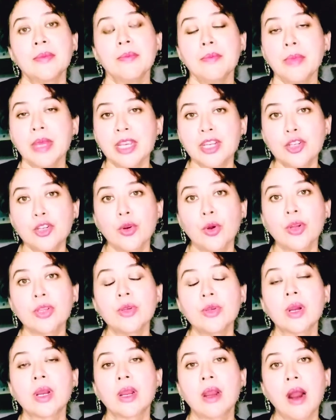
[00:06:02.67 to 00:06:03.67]
make sure
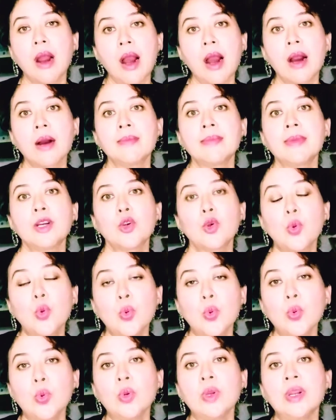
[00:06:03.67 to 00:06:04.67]
you're calm,
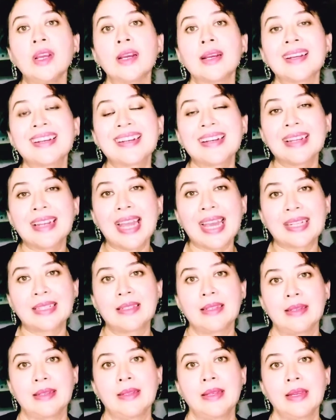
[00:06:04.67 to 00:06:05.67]
cool,
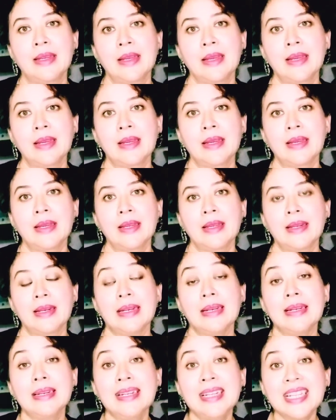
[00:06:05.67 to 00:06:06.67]
collected,
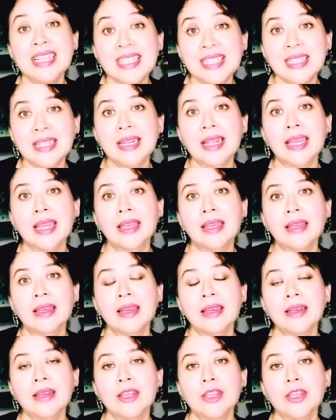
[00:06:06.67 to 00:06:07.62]
listening.